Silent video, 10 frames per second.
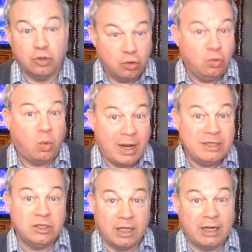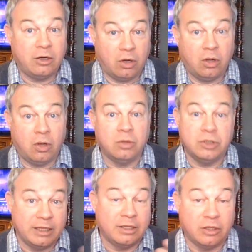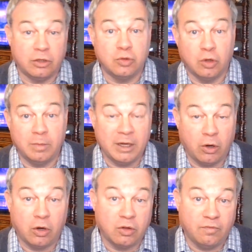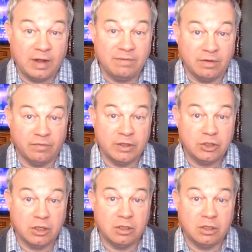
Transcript: Who writes that call saying that there's going to be an Article 5 convention?